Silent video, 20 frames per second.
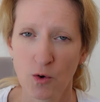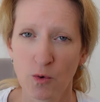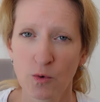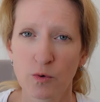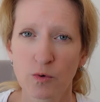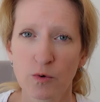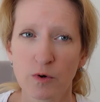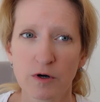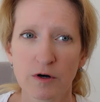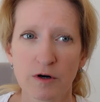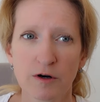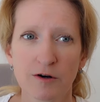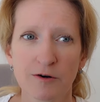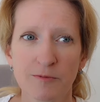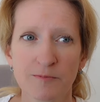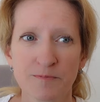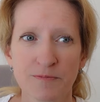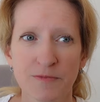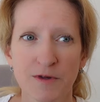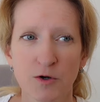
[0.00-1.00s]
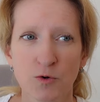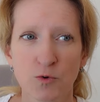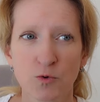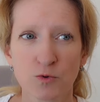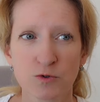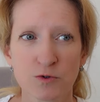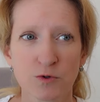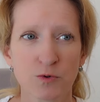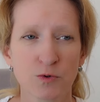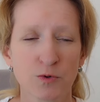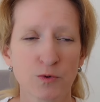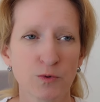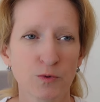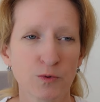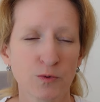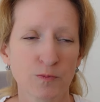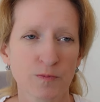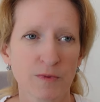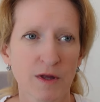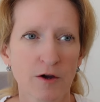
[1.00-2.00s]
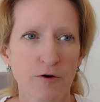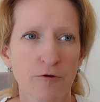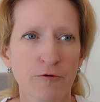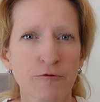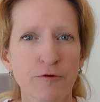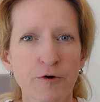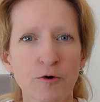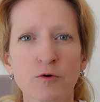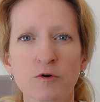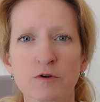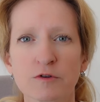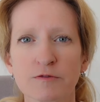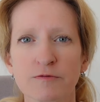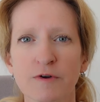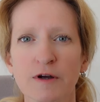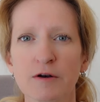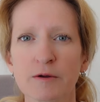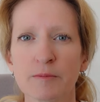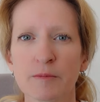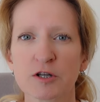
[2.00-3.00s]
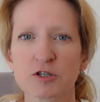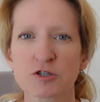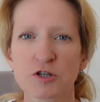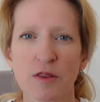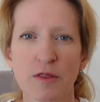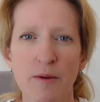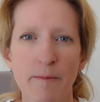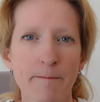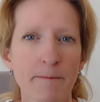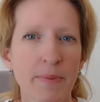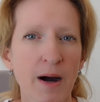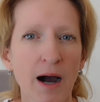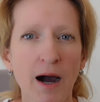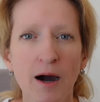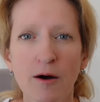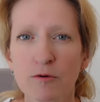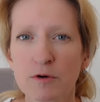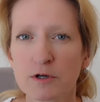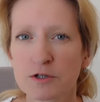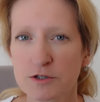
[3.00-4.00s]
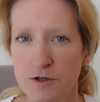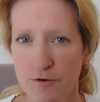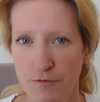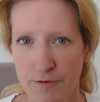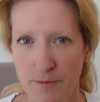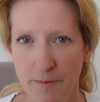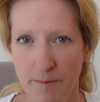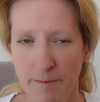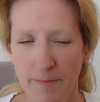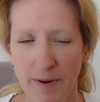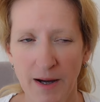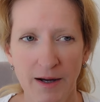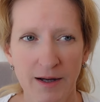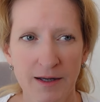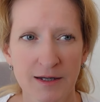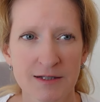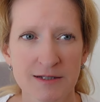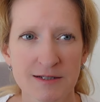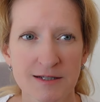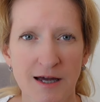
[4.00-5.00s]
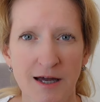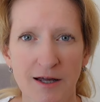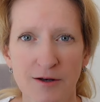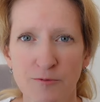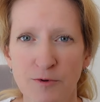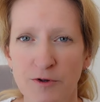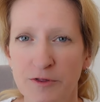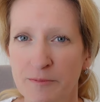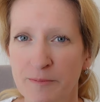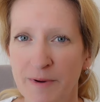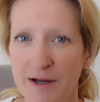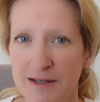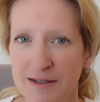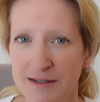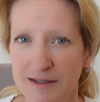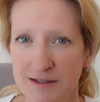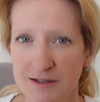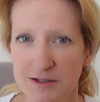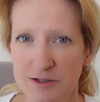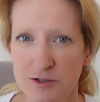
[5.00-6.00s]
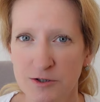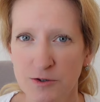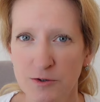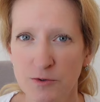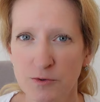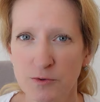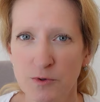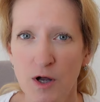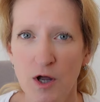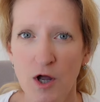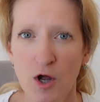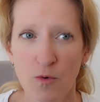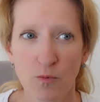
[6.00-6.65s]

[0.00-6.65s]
who are who, who focus very much on the powers of the mind and what the mind can do,